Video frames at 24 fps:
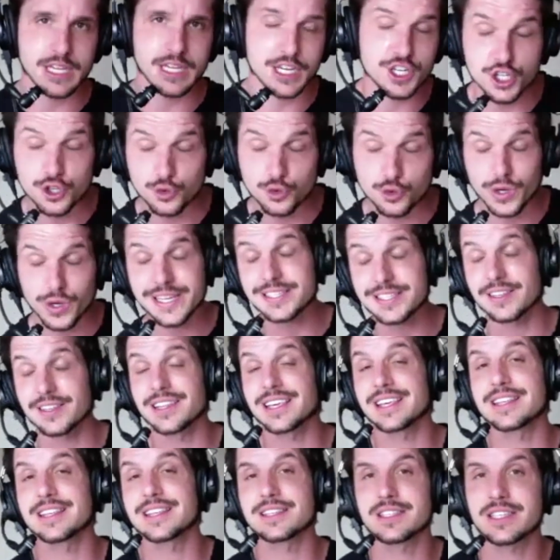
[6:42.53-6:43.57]
And just
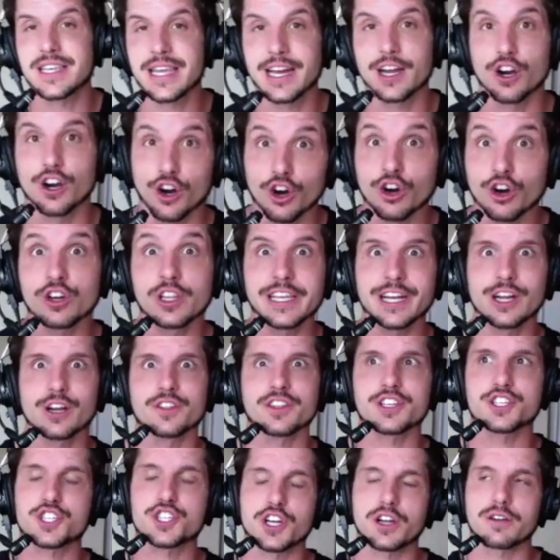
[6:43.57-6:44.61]
recently earlier
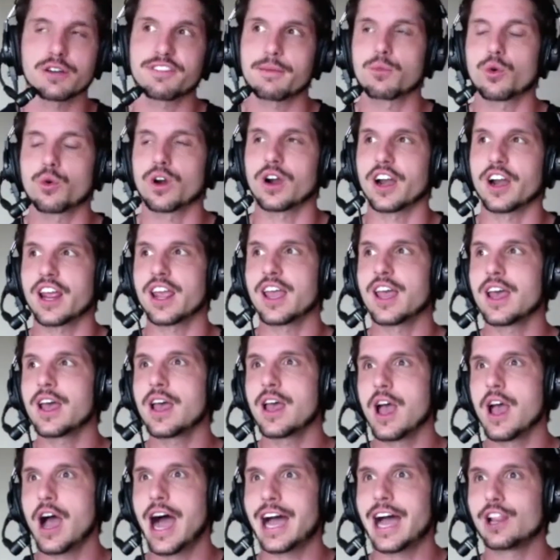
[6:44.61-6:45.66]
this year in February,
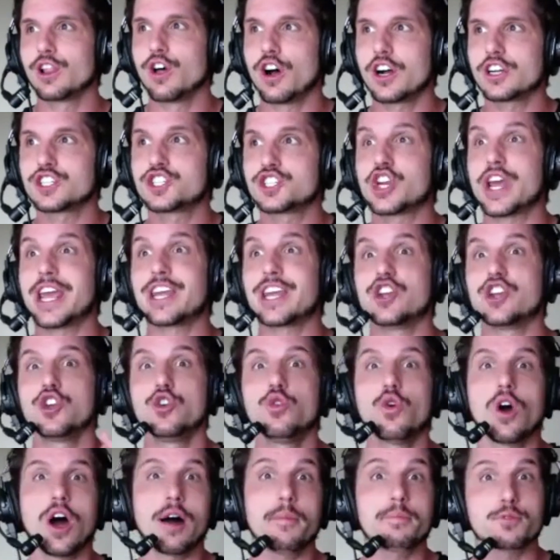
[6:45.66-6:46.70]
I launched a new
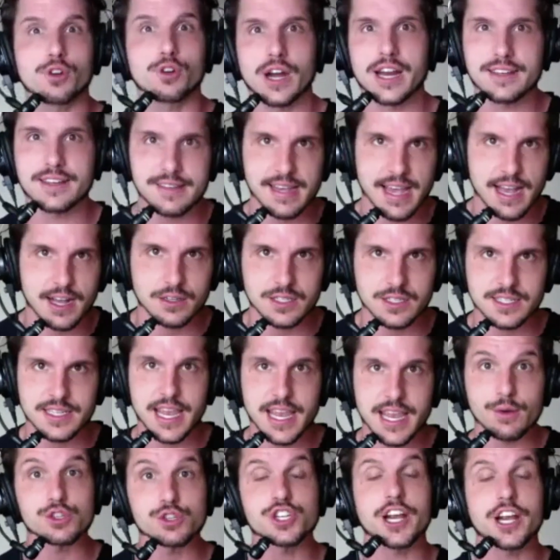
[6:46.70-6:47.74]
upgrade to
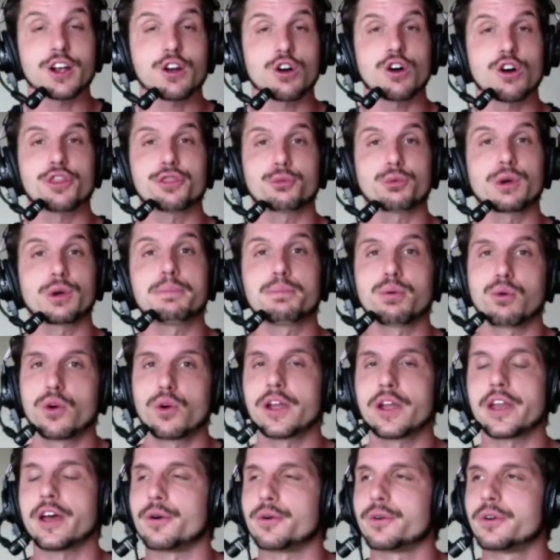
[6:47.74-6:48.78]
LCA, which I call
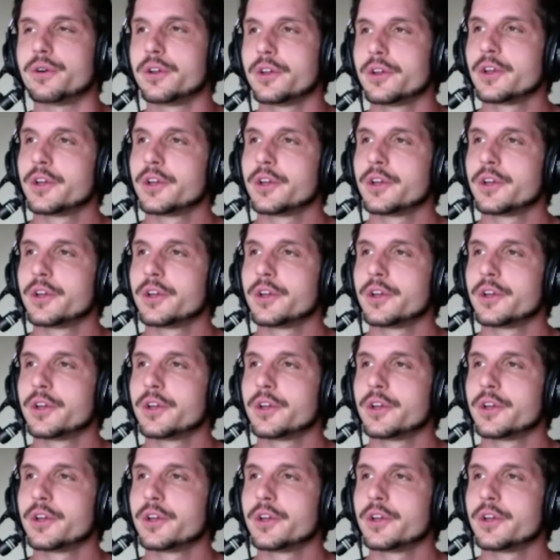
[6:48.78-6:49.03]
3.0.